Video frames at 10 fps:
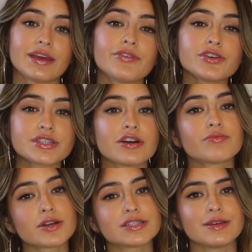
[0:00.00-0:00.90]
Give
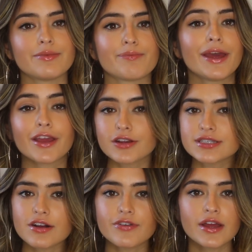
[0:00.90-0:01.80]
yourself mercy. Pick
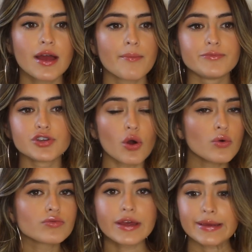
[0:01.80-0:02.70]
yourself.
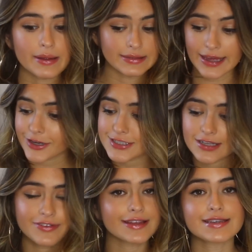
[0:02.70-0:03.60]
Don't like let
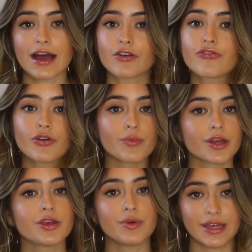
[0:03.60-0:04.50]
yourself get down for
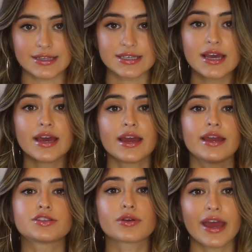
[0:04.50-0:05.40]
what you eat.
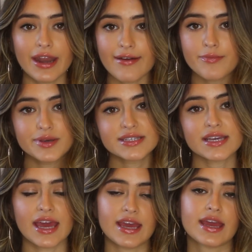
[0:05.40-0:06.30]
It's okay to have a piece
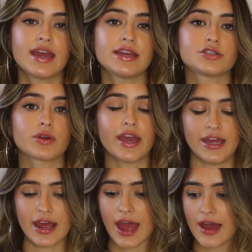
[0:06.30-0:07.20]
of cake. It's
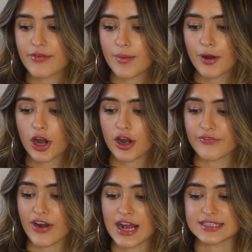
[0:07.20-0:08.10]
okay to have a burger
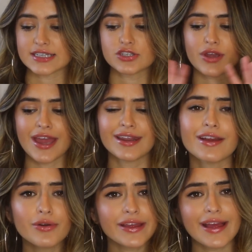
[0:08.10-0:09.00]
and fries. It's okay to
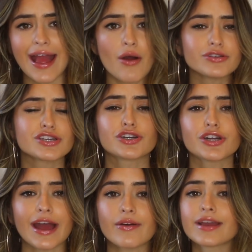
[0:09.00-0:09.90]
go out to
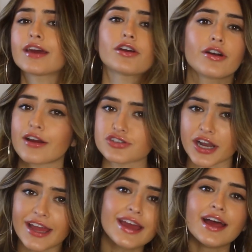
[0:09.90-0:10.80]
cookout and get a cookout
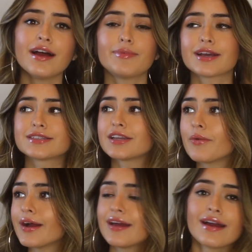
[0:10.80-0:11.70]
tray because you
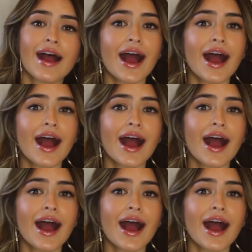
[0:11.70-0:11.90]
know what?